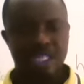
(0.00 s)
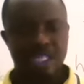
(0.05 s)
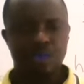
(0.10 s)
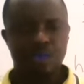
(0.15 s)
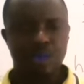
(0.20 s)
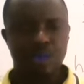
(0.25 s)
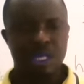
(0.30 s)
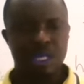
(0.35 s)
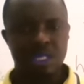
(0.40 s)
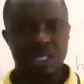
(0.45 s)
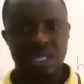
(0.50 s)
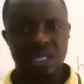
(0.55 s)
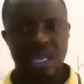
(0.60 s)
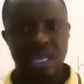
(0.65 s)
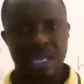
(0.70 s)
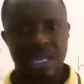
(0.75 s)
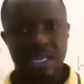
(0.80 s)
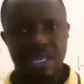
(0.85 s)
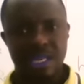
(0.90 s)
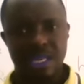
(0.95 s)
explanation
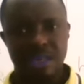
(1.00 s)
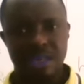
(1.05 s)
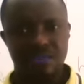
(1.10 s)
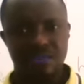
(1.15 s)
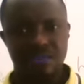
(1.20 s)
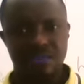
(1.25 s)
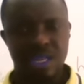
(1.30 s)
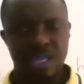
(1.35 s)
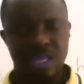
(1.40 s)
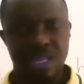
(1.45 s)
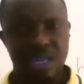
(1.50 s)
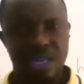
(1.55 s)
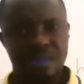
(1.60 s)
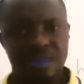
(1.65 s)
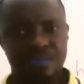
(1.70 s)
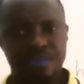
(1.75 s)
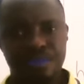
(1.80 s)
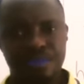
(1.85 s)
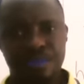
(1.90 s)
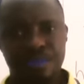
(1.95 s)
I gave earlier.
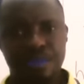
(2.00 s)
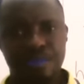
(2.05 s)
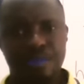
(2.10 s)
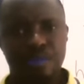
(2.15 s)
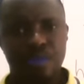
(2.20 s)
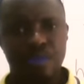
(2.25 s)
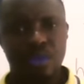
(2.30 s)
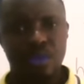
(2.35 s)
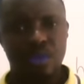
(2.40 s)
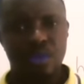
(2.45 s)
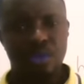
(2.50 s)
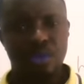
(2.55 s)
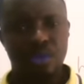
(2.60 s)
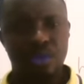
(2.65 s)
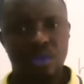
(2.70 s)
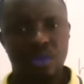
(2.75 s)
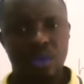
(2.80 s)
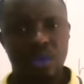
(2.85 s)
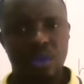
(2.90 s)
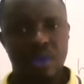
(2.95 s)

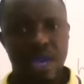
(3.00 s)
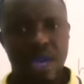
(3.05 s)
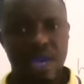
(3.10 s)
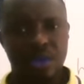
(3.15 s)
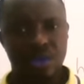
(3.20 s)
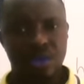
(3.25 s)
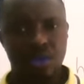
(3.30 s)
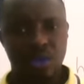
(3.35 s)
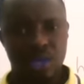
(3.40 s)
Gloria, are you